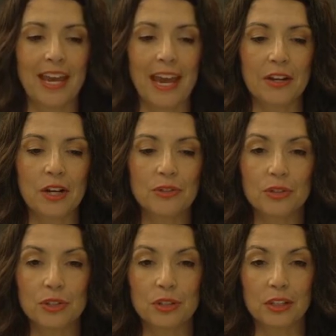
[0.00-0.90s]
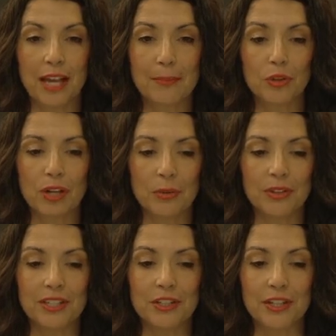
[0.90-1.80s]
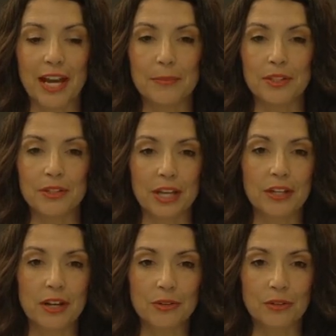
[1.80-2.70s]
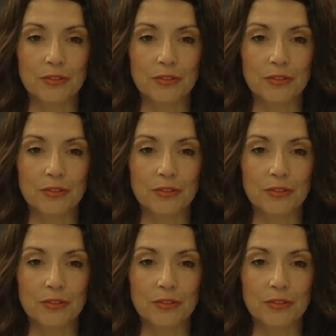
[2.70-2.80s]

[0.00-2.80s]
and also to collaborate with the assignments and also